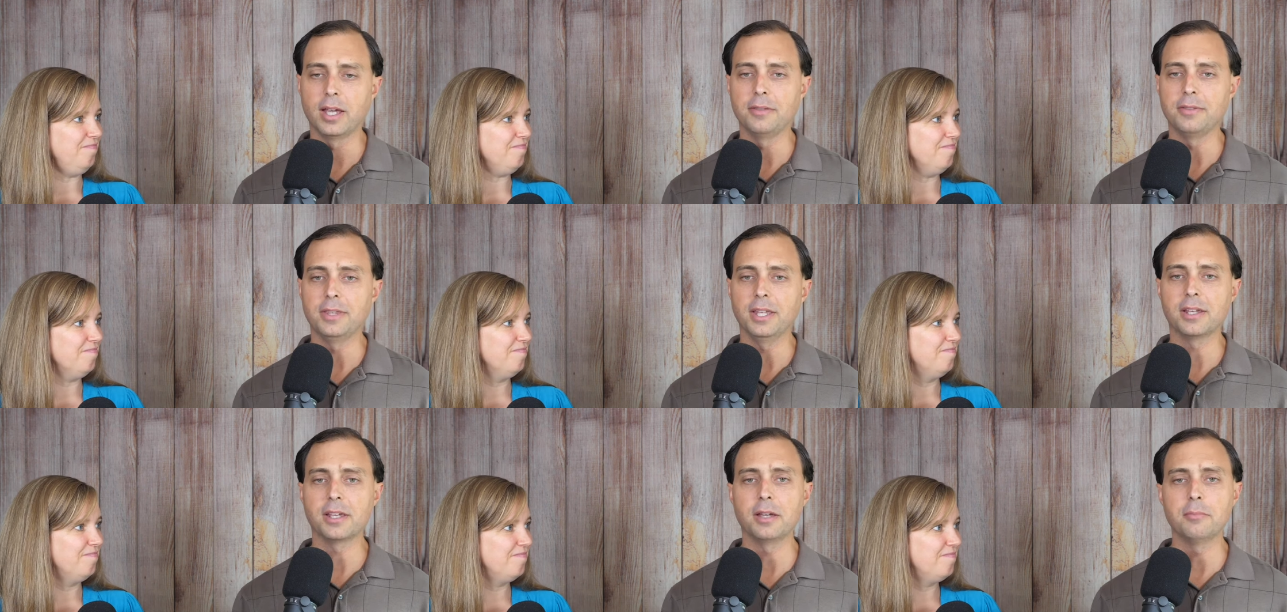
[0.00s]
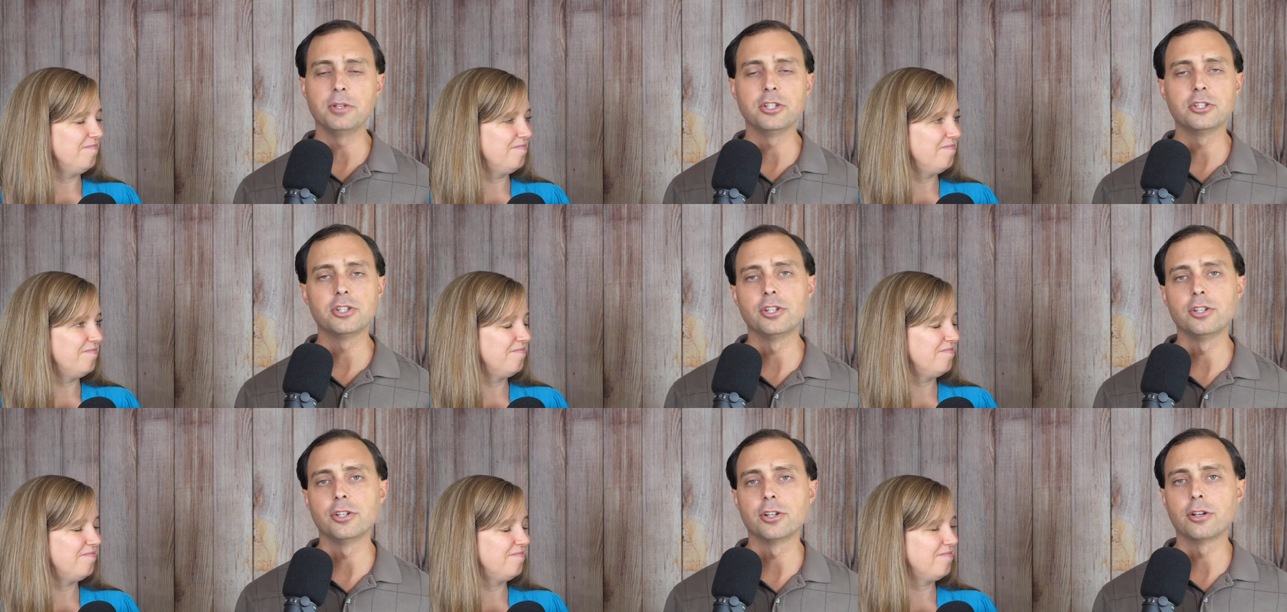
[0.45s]
Speaker 1: I think I
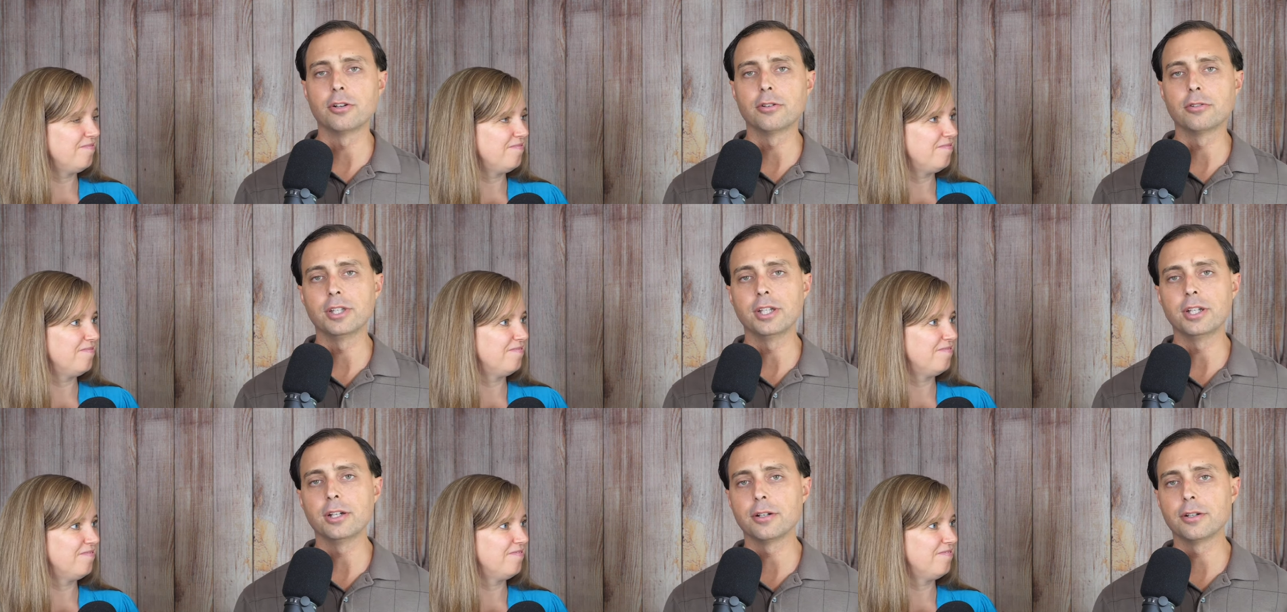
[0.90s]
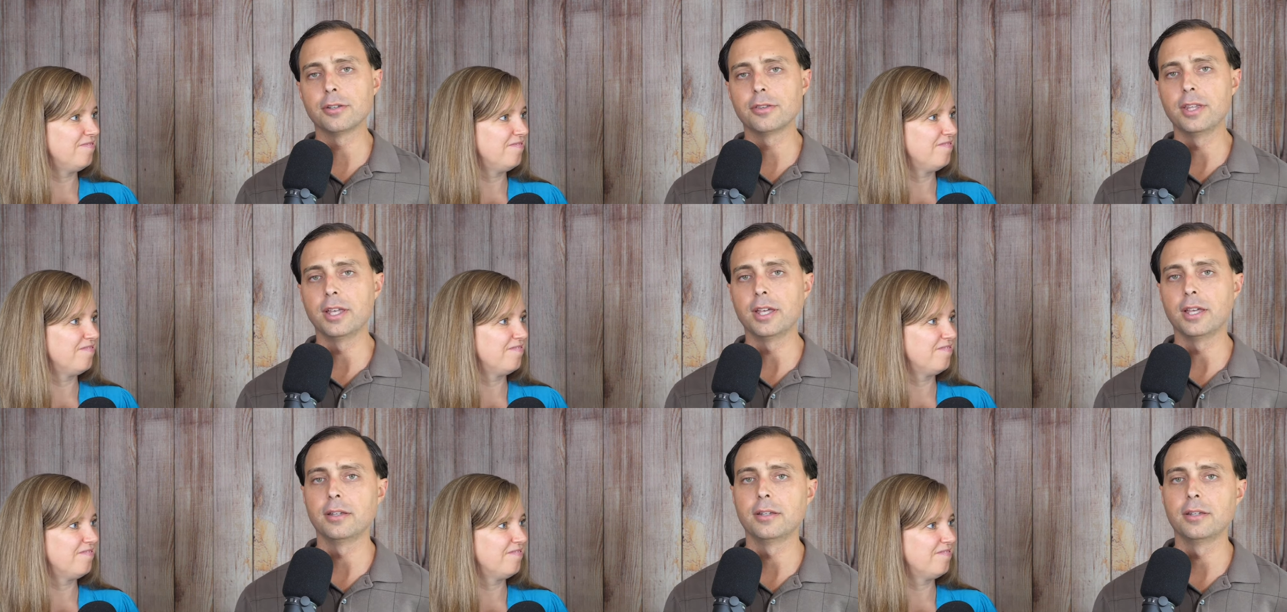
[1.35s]
mentioned earlier
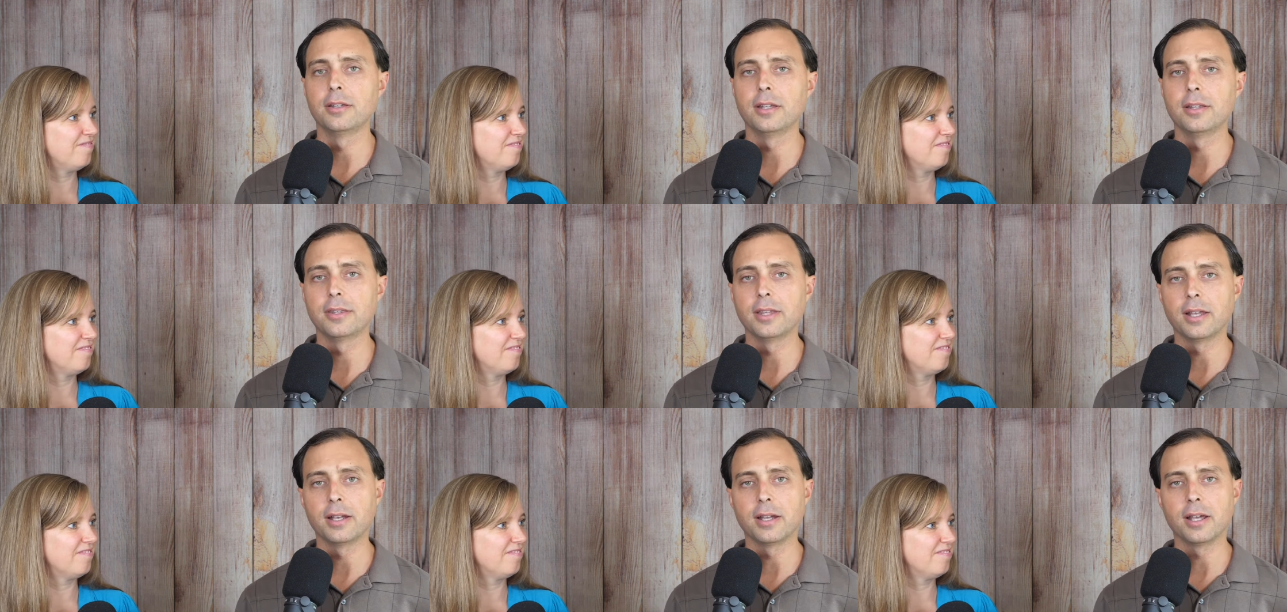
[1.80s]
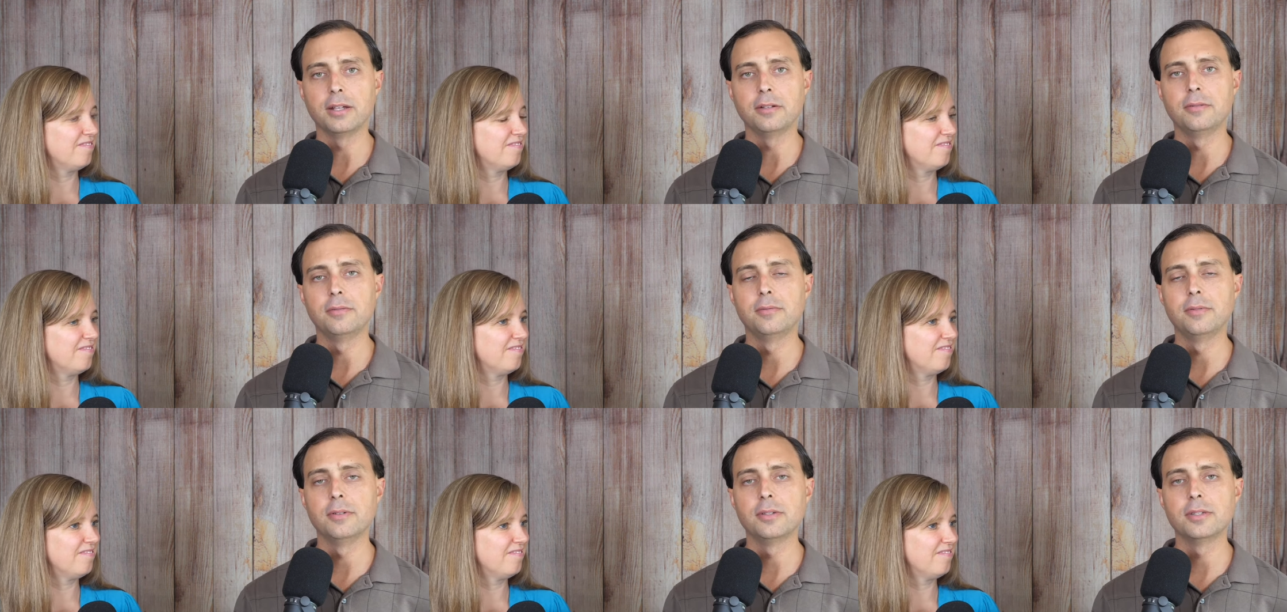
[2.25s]
that that
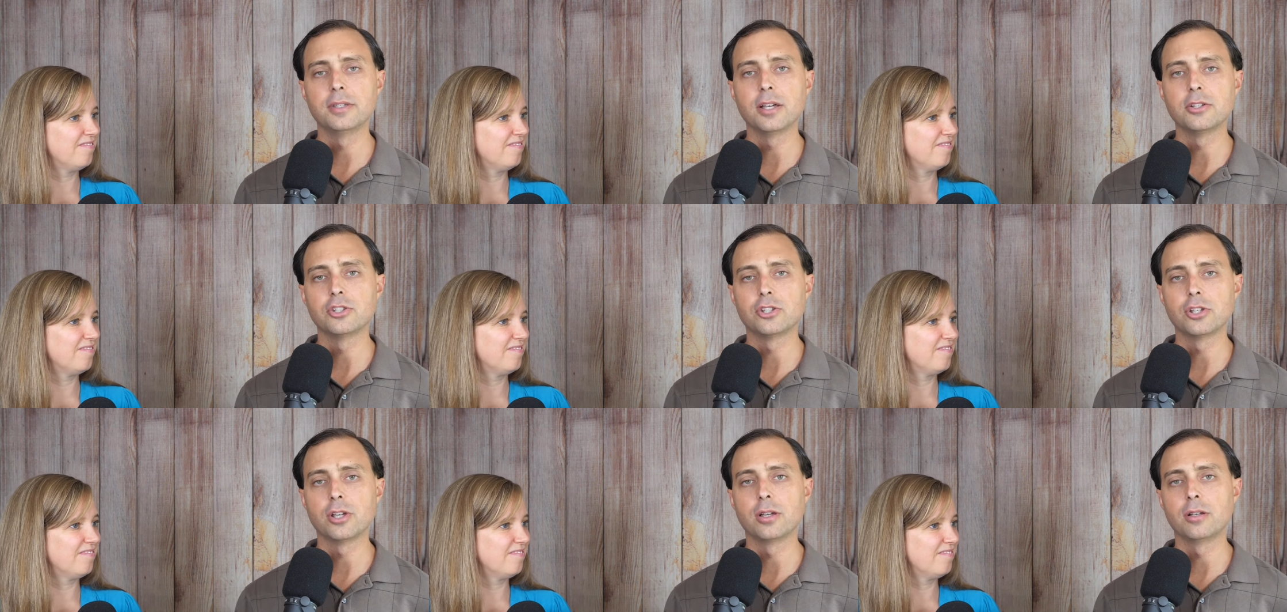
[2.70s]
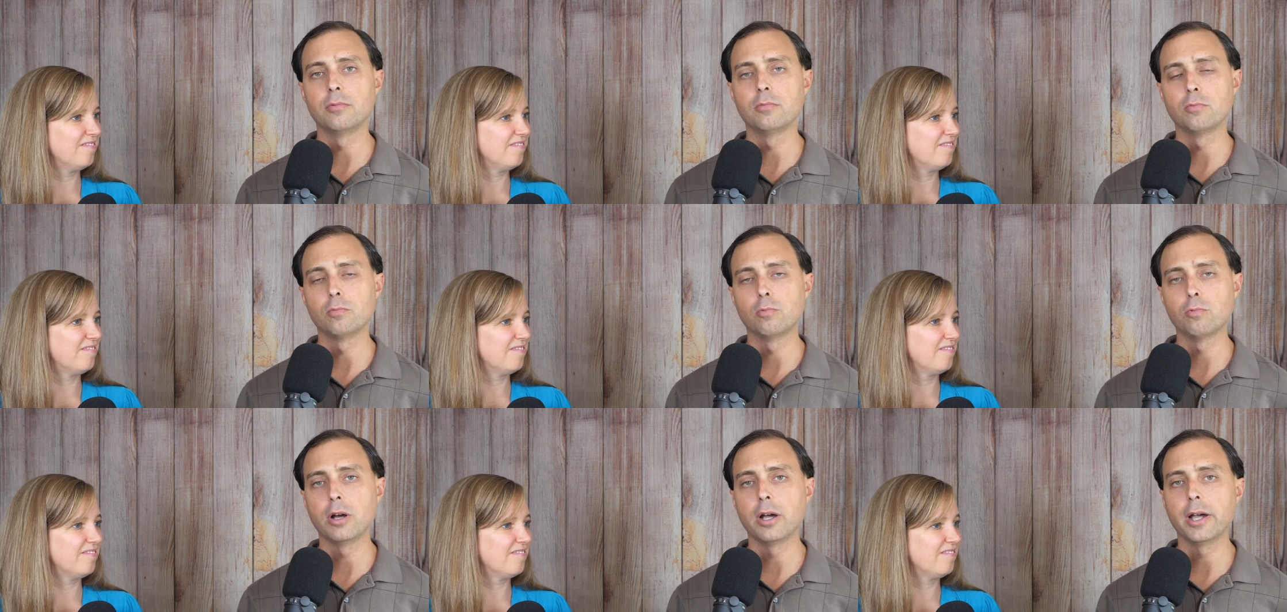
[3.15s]
I'd touch
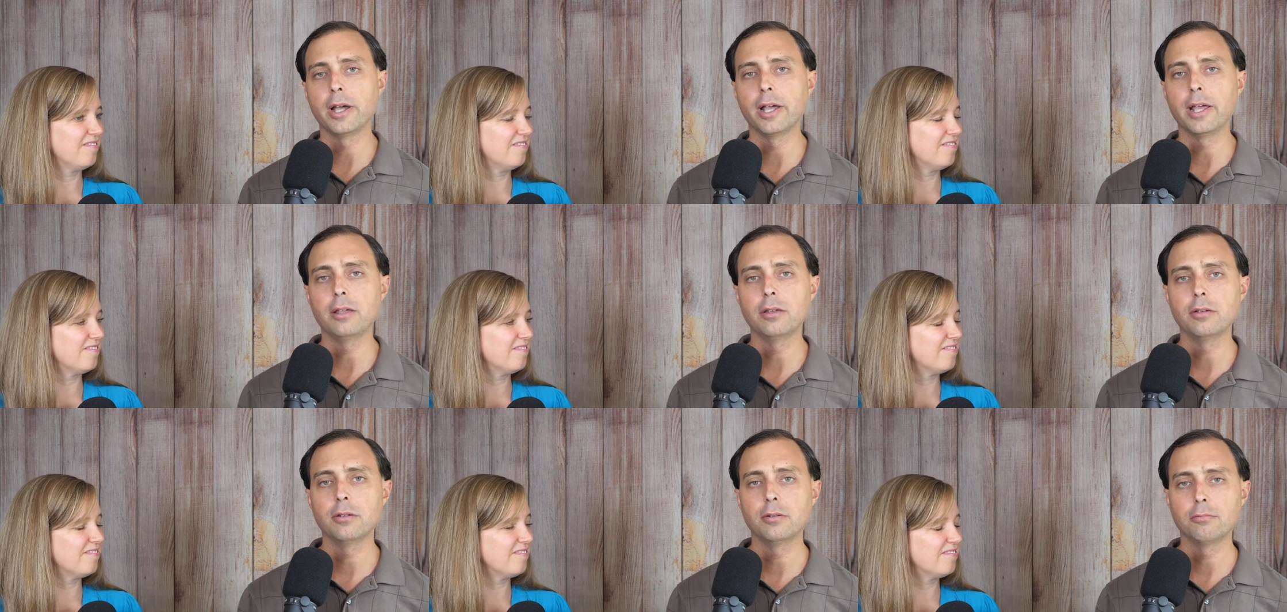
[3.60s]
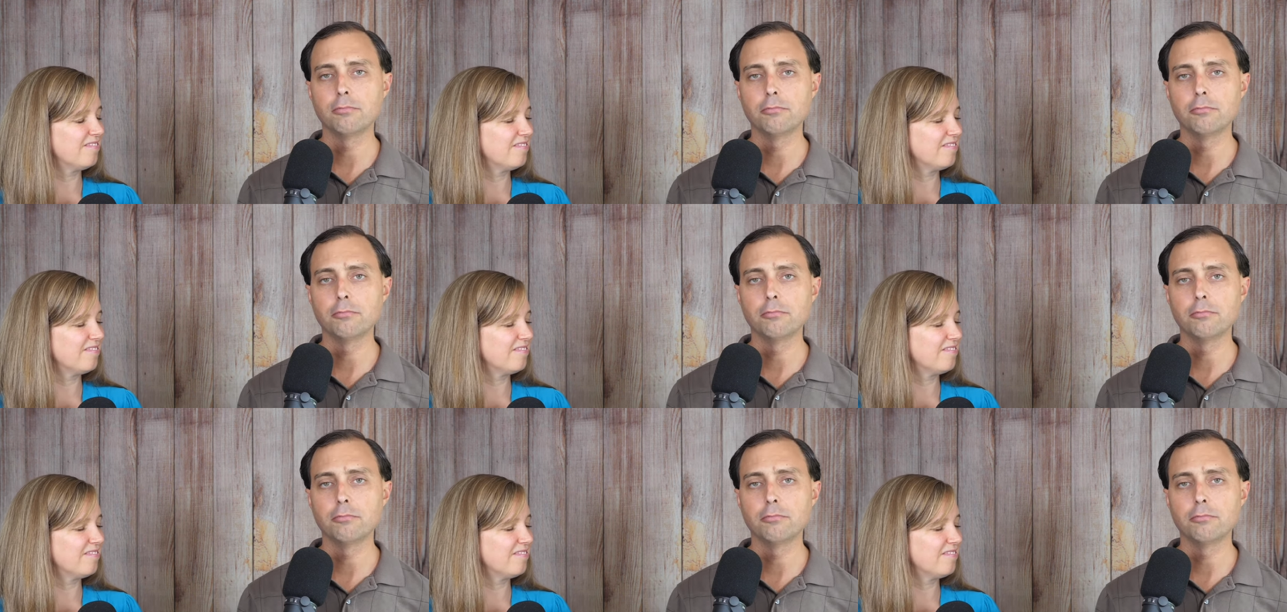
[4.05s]
on why